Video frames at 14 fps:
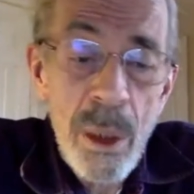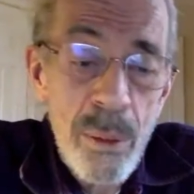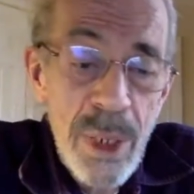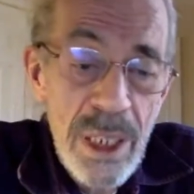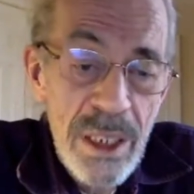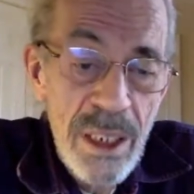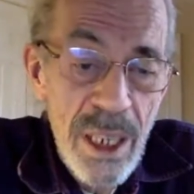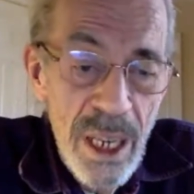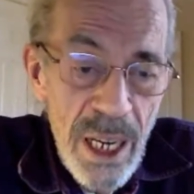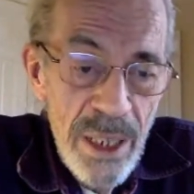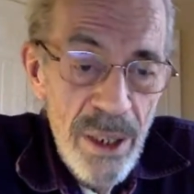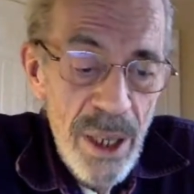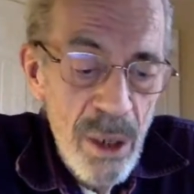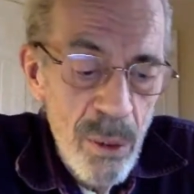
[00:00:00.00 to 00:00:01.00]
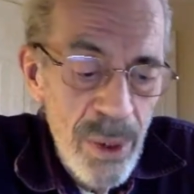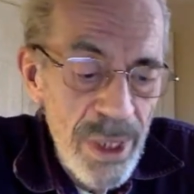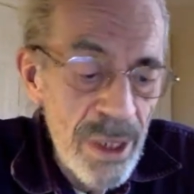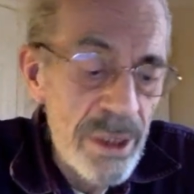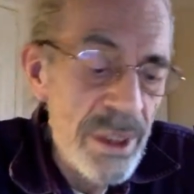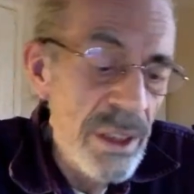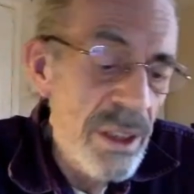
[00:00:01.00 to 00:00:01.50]
But I thought,
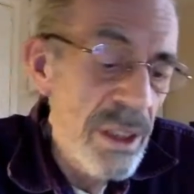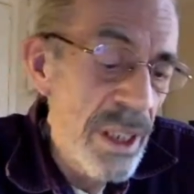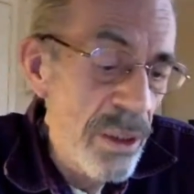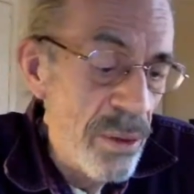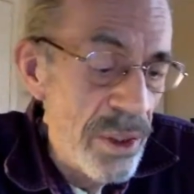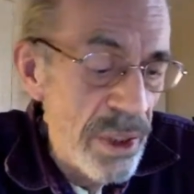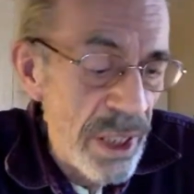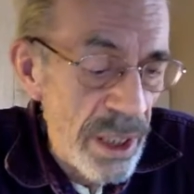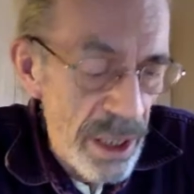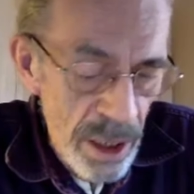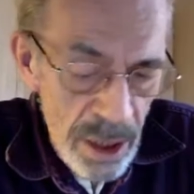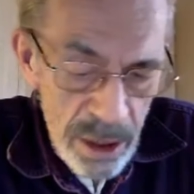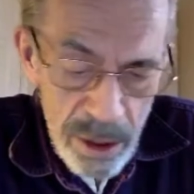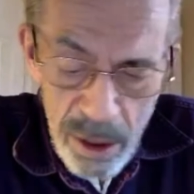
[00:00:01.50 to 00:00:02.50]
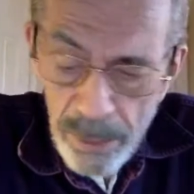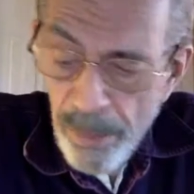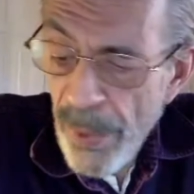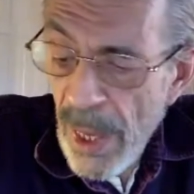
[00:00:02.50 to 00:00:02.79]
well, this is an interesting character.